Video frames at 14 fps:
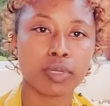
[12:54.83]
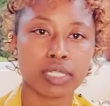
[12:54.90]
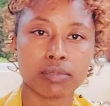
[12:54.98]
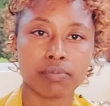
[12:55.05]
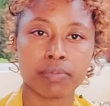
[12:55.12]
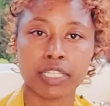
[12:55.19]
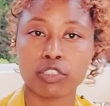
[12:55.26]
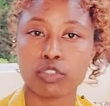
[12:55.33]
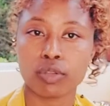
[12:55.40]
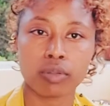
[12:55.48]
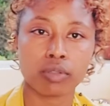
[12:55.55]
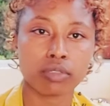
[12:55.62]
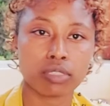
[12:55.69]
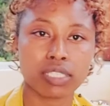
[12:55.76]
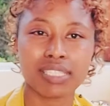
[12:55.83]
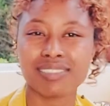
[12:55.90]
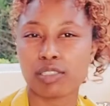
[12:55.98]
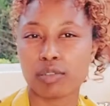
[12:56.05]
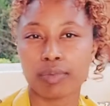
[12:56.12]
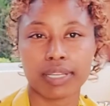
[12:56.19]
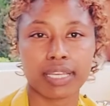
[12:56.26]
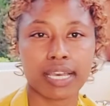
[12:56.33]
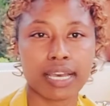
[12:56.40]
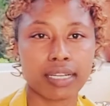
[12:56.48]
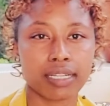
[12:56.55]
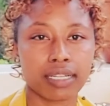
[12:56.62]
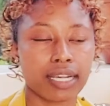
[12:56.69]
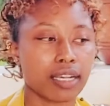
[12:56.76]
been told since you were
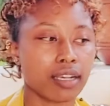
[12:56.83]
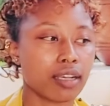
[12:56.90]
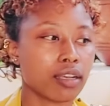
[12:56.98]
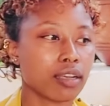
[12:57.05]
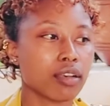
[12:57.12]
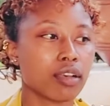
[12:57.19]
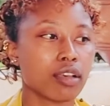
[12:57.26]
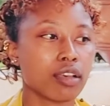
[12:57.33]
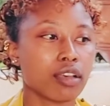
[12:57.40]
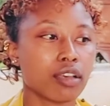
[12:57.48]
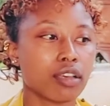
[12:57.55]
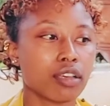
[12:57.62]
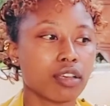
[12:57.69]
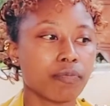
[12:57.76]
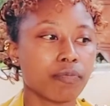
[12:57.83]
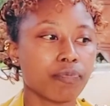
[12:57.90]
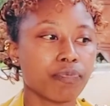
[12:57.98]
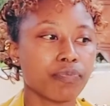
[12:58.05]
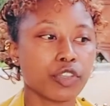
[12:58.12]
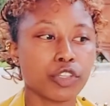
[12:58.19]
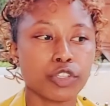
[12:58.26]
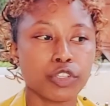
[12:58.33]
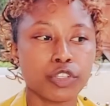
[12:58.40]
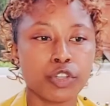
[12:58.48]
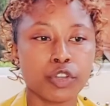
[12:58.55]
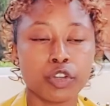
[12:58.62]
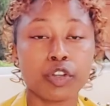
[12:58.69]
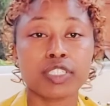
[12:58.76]
young, like,
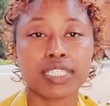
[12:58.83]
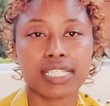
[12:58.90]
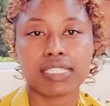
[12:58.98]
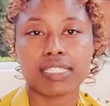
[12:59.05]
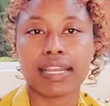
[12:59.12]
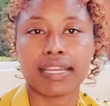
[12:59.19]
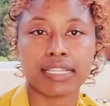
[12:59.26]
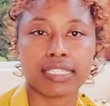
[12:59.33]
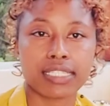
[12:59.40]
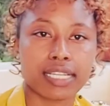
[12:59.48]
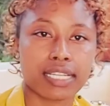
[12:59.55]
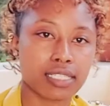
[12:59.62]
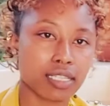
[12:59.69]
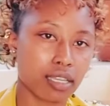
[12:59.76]
you're not as talented as the